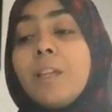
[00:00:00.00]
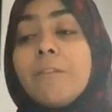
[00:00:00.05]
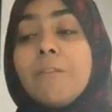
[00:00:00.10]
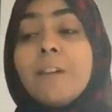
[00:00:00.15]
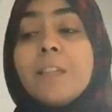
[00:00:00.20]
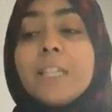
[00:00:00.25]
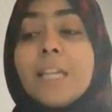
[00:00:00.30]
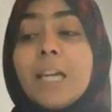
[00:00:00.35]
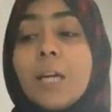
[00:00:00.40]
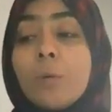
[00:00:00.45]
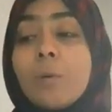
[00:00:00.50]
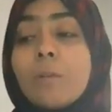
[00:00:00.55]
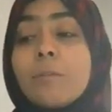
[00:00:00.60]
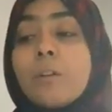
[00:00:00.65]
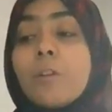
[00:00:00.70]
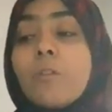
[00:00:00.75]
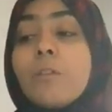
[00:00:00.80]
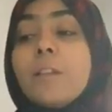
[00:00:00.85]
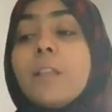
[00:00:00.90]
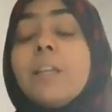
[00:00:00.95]
event,
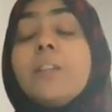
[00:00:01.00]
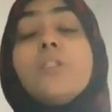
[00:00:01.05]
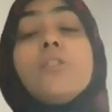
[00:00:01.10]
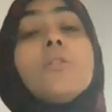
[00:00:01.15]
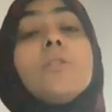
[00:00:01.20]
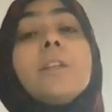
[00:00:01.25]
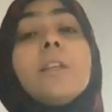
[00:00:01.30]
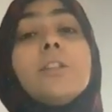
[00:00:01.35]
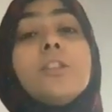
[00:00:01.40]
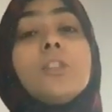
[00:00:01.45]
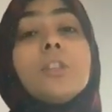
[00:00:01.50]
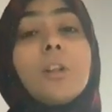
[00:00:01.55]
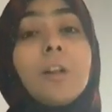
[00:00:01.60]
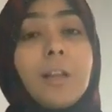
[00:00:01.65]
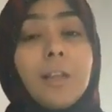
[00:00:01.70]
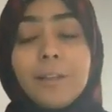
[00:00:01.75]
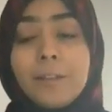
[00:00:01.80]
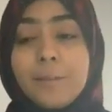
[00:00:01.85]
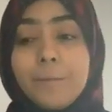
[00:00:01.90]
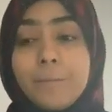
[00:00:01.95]
however, relates to
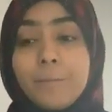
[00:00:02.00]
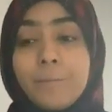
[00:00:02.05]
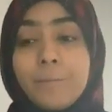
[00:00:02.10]
Najran,